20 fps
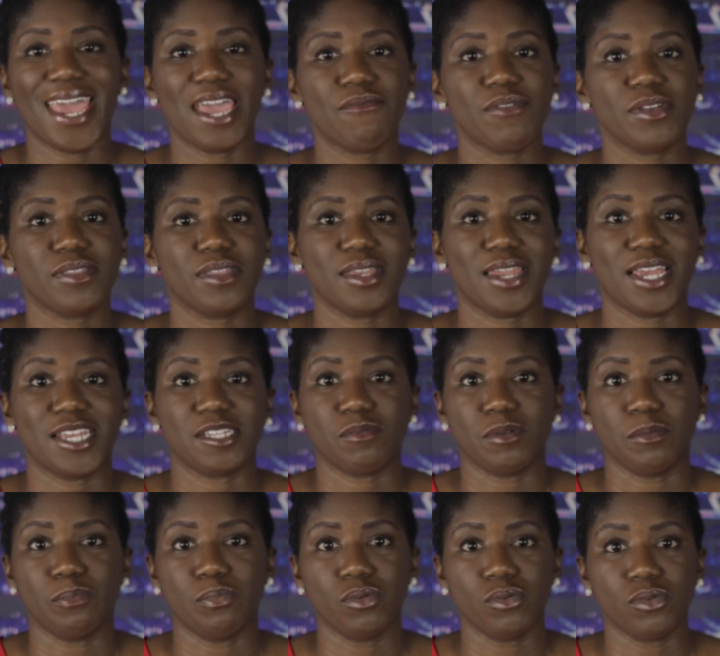everything has
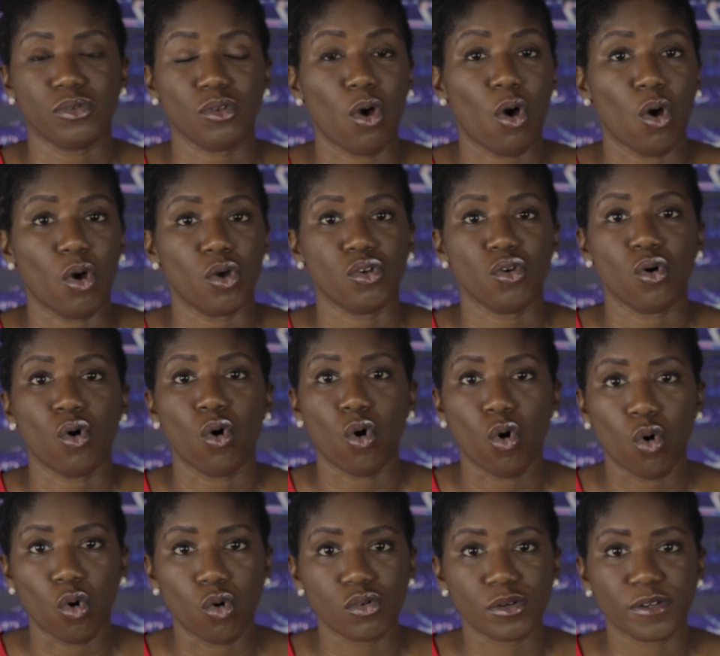been put on
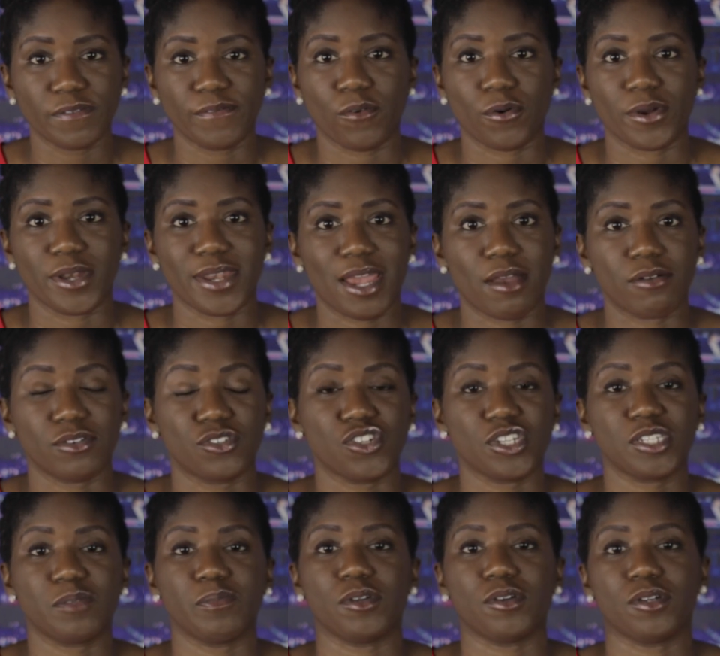hold for now
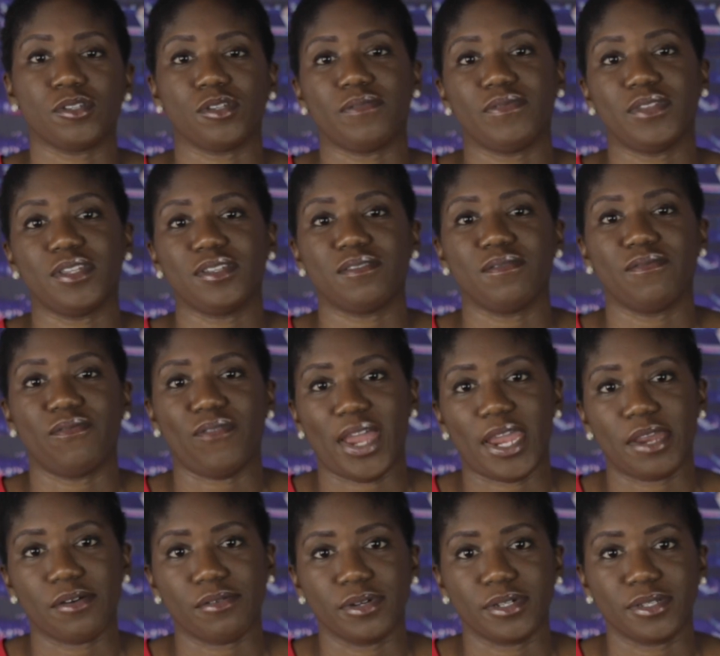just because of this
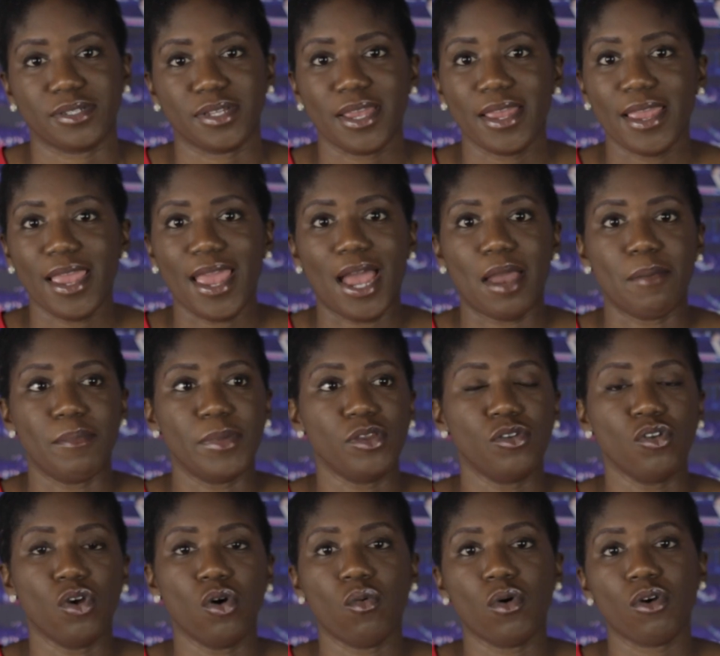virus. I
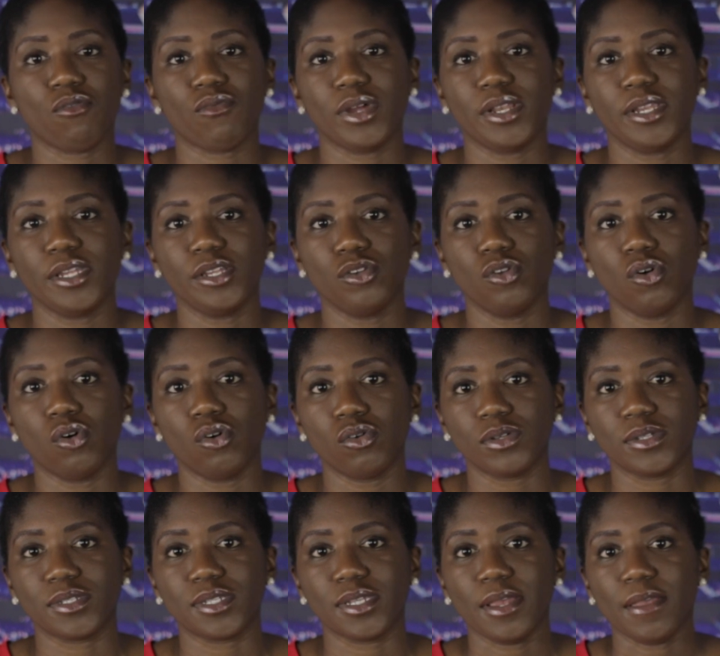mean, no one really
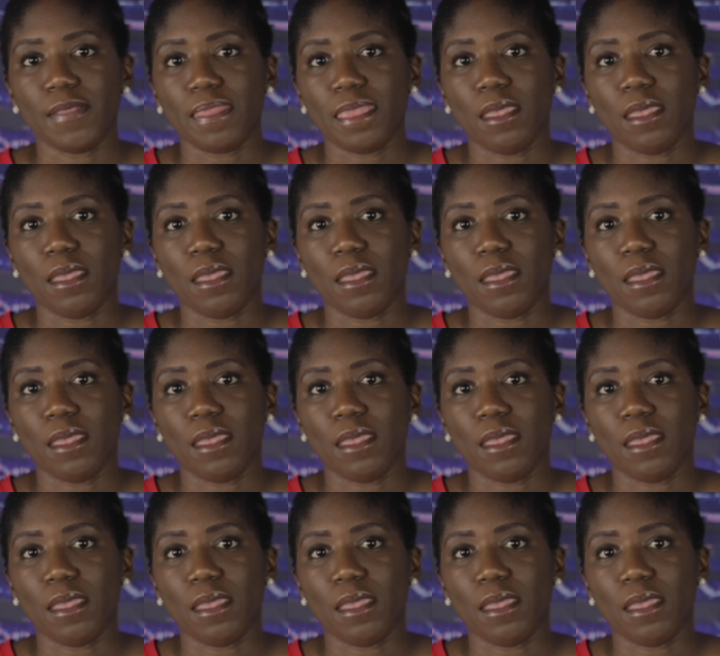knows